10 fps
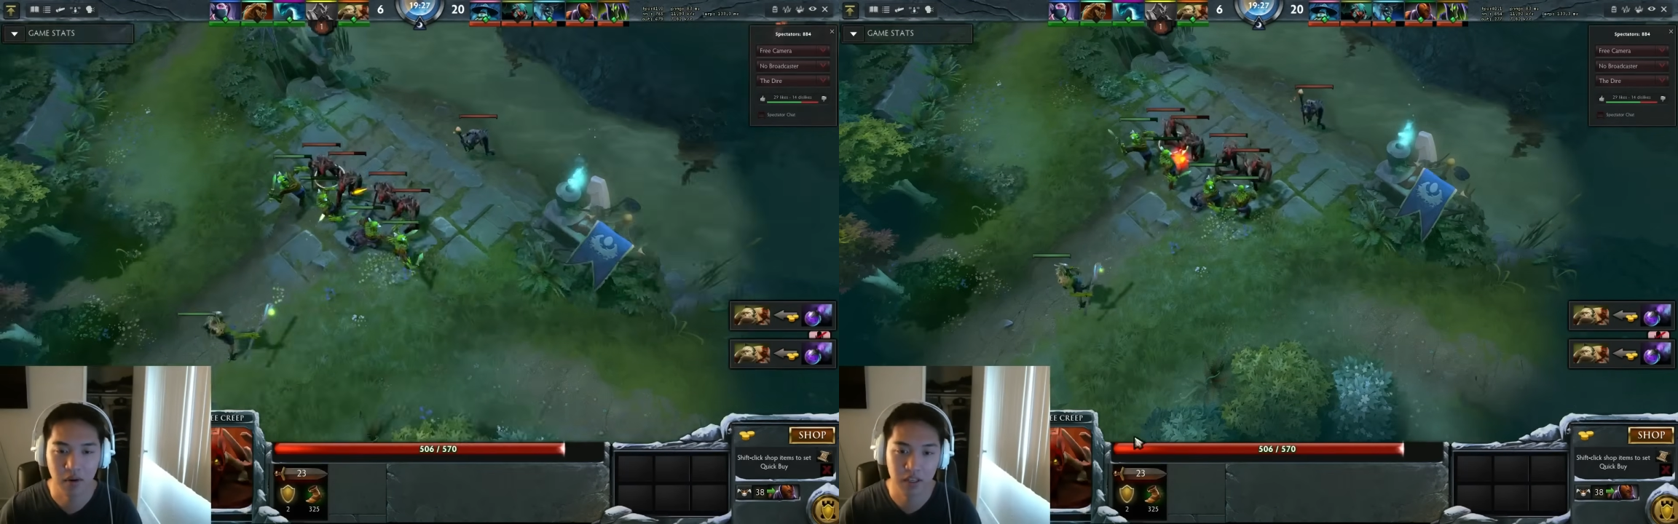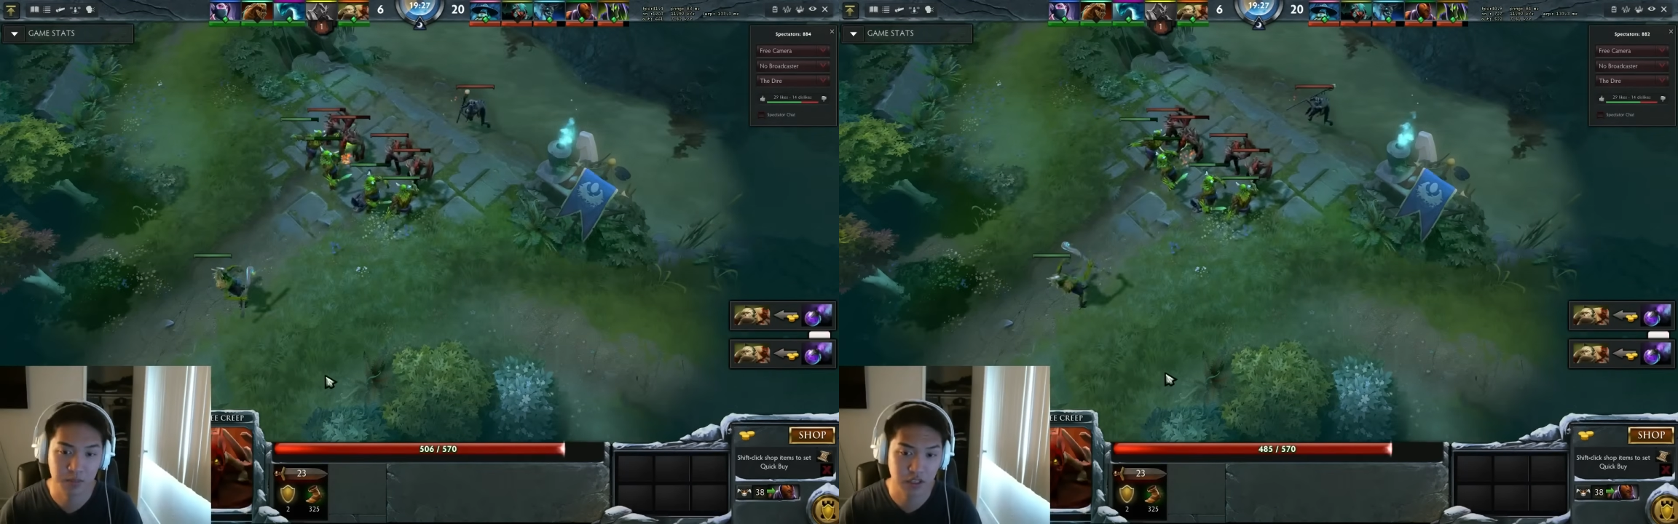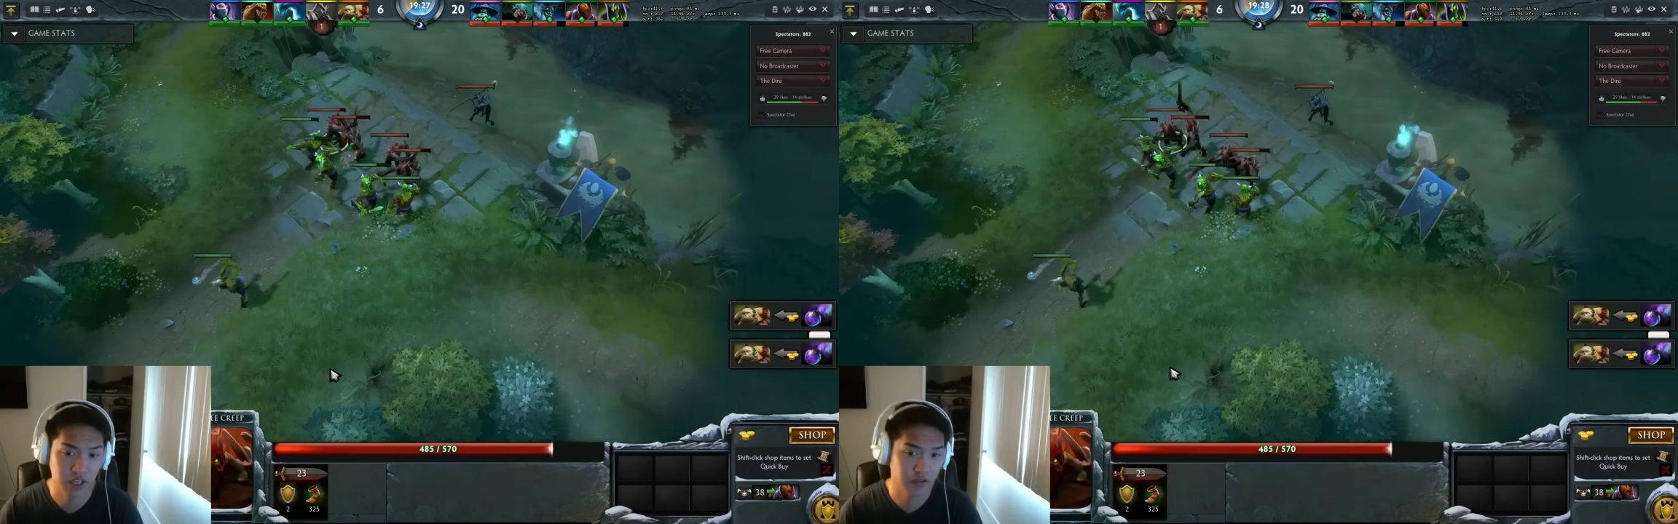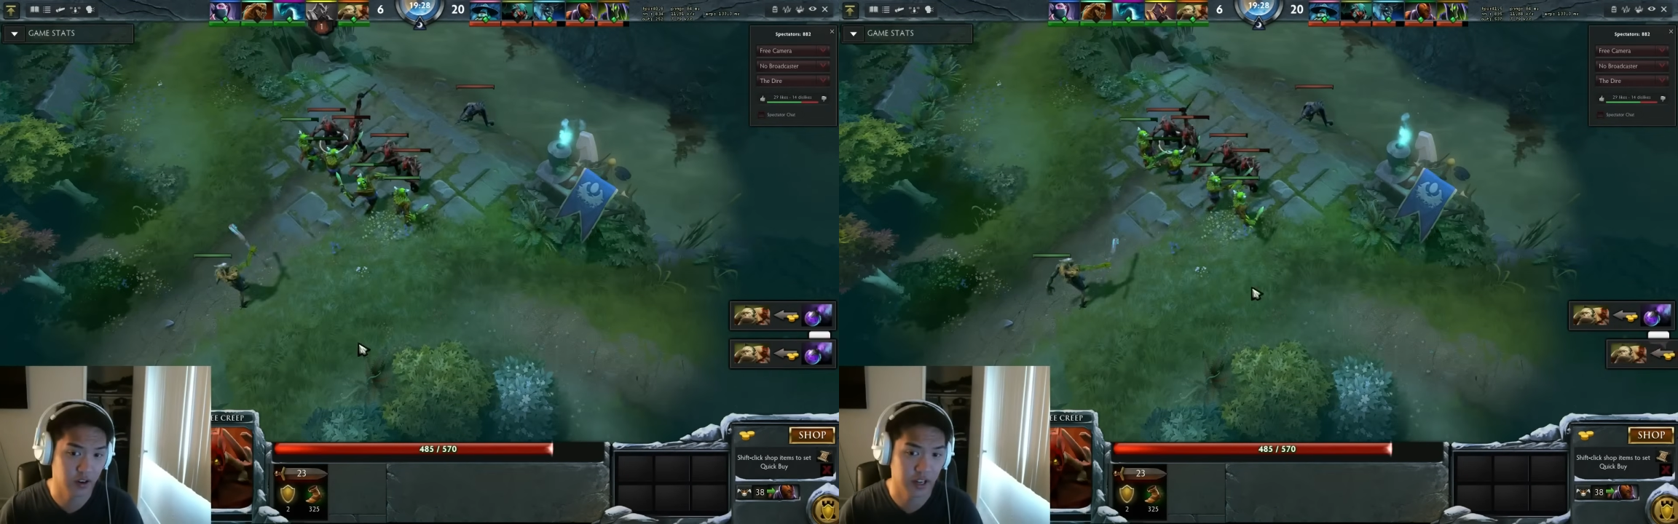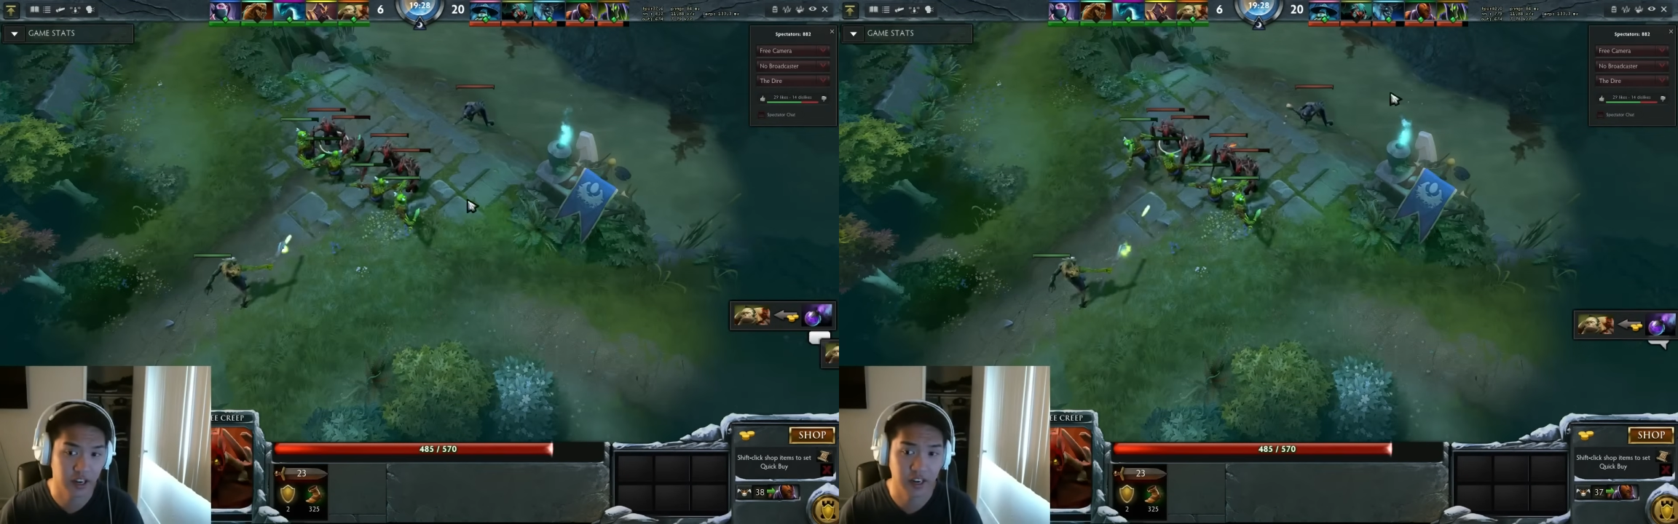Especially if
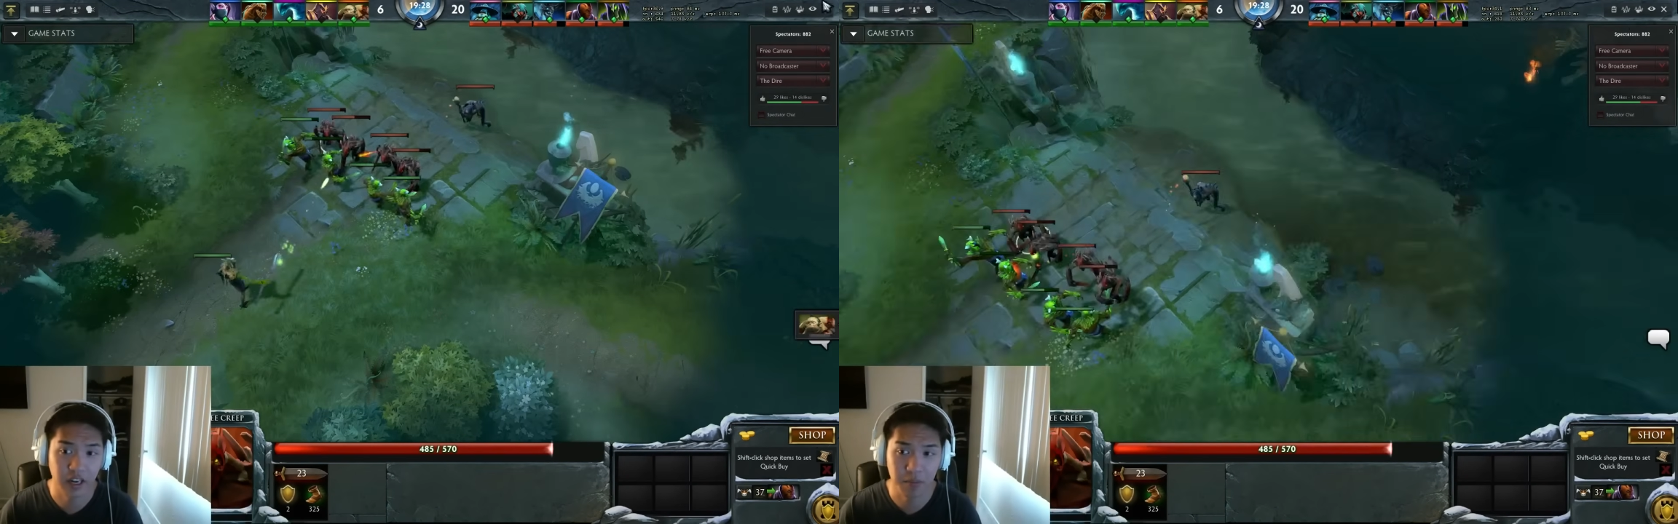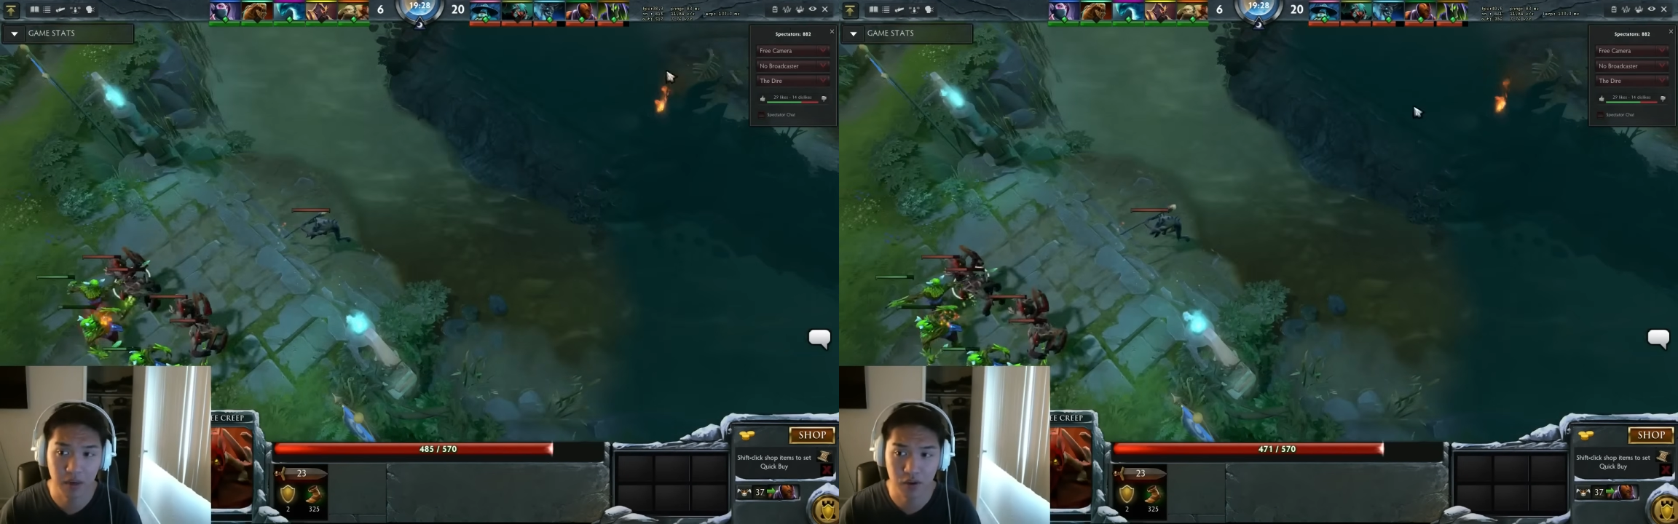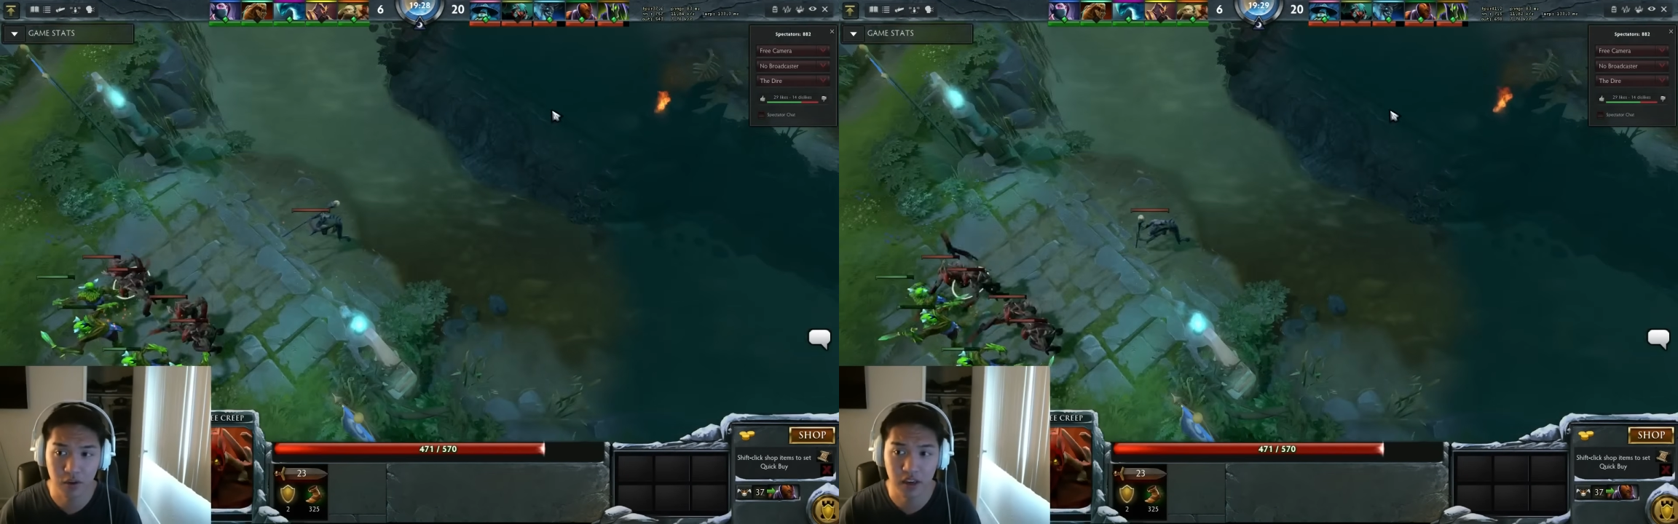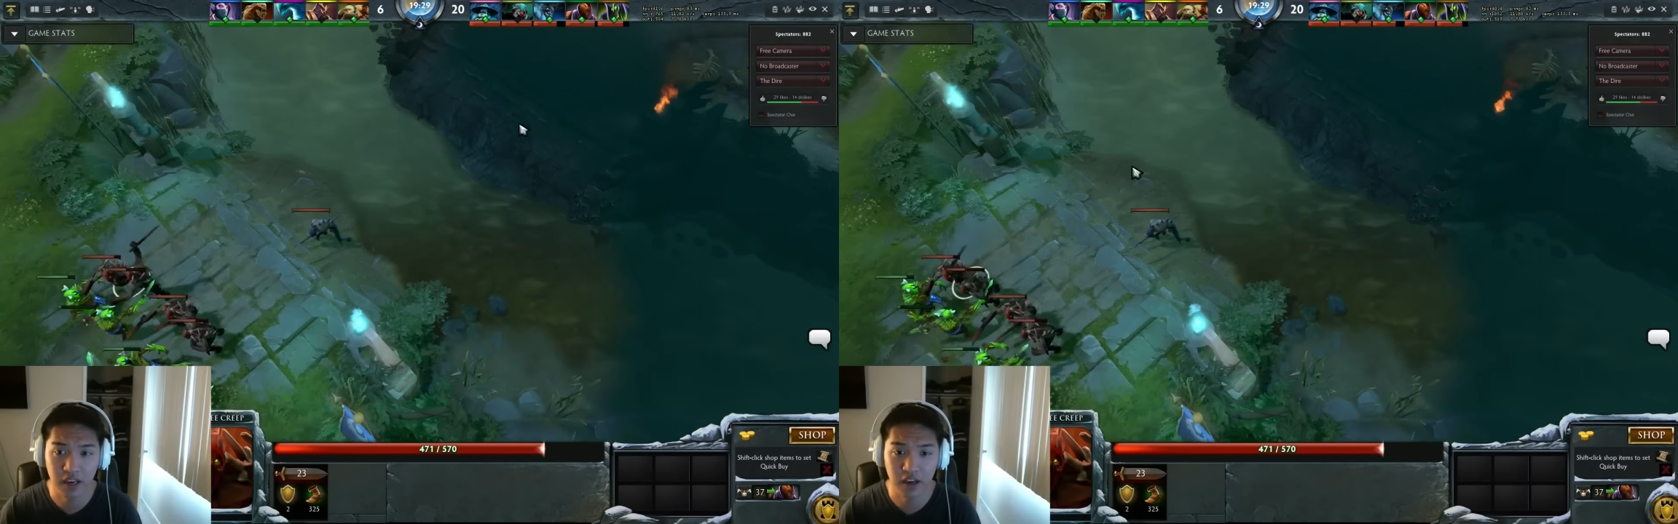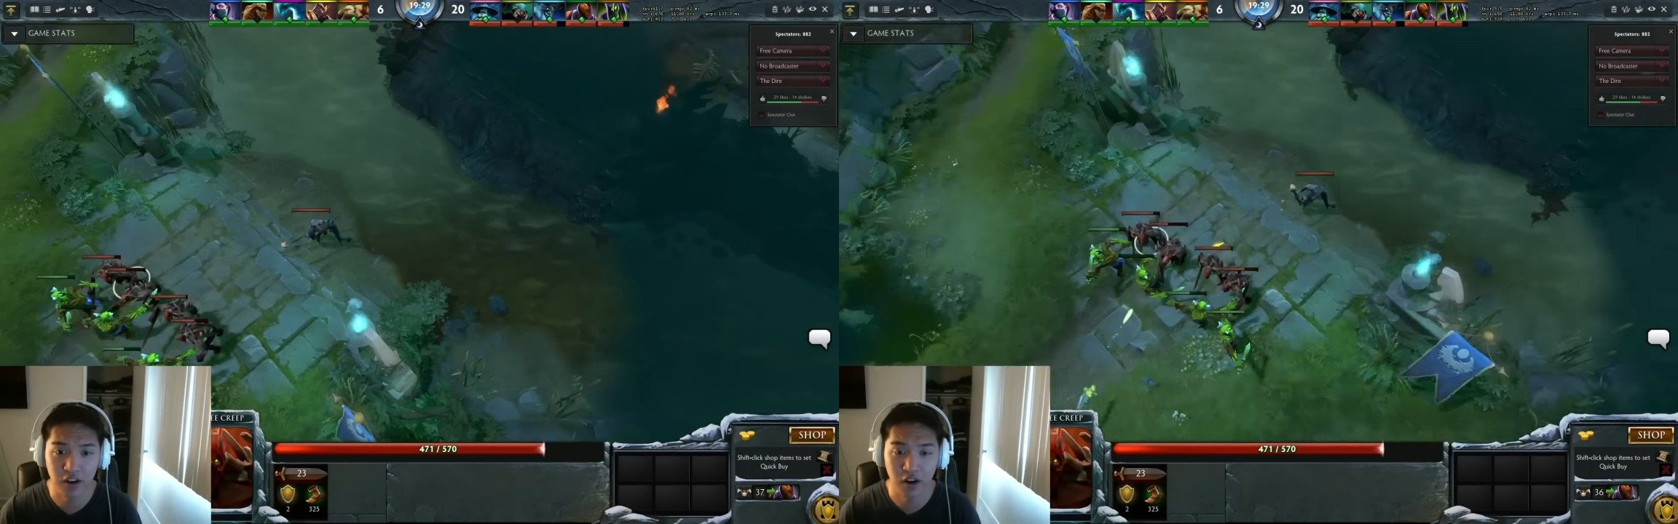you're like an Enigma who can
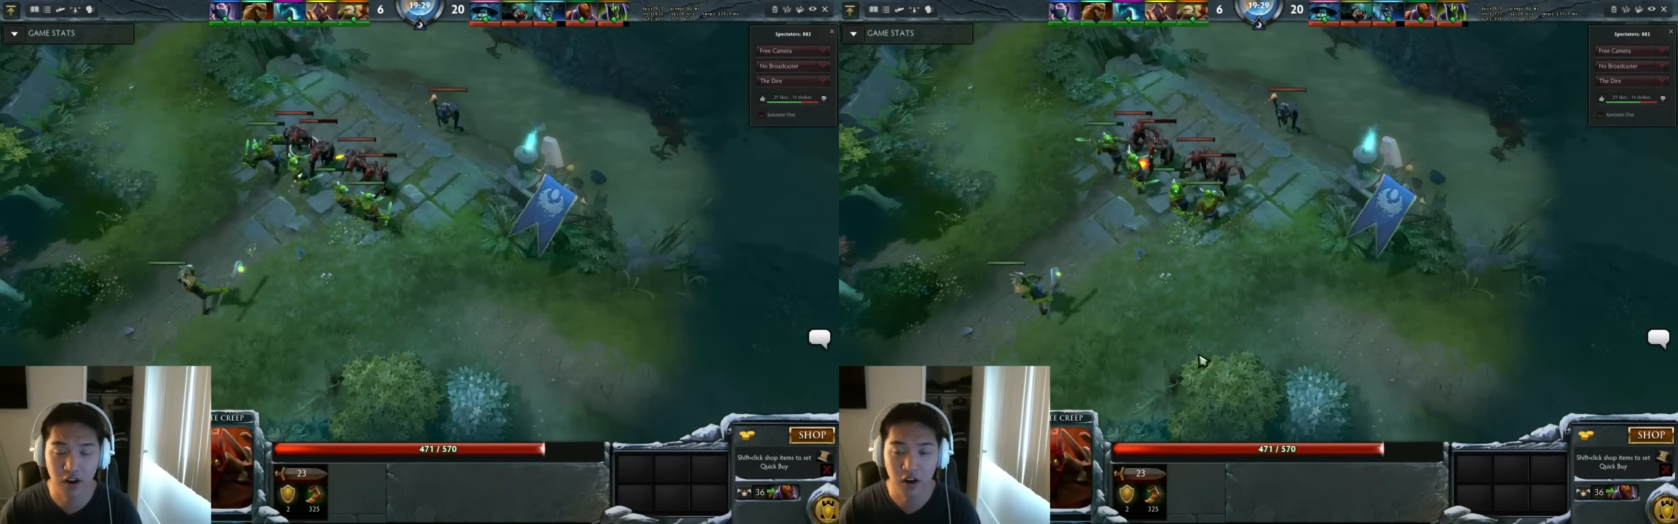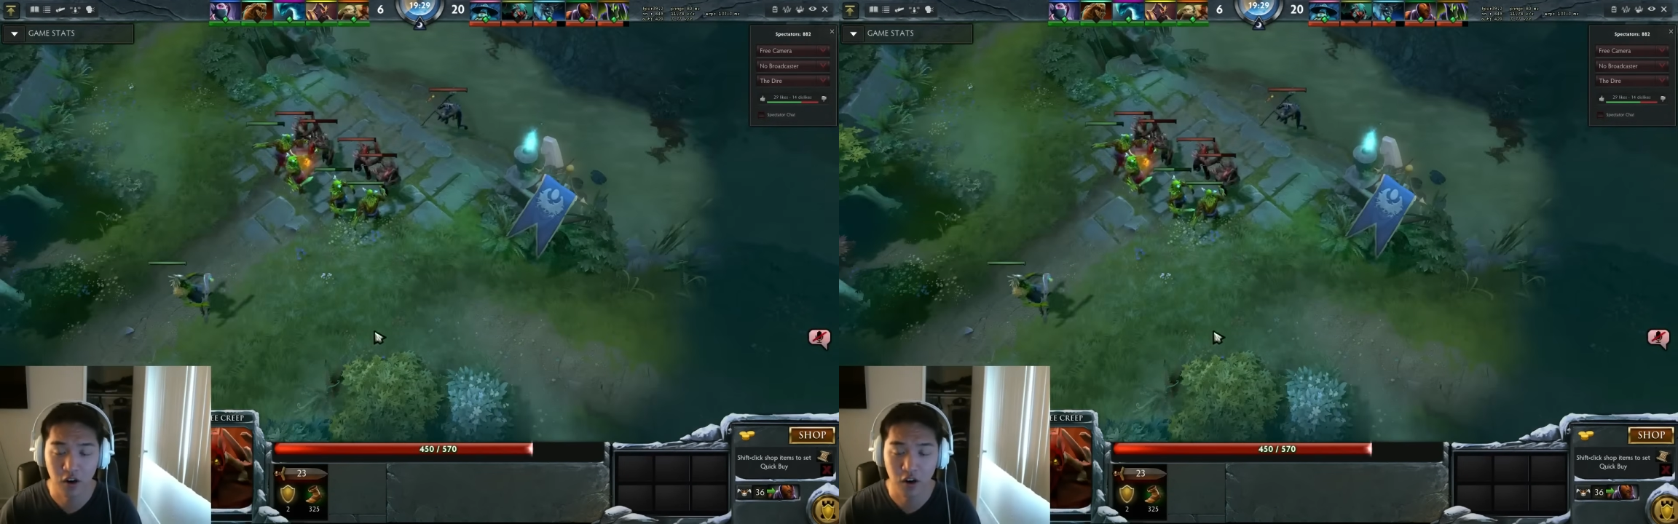get your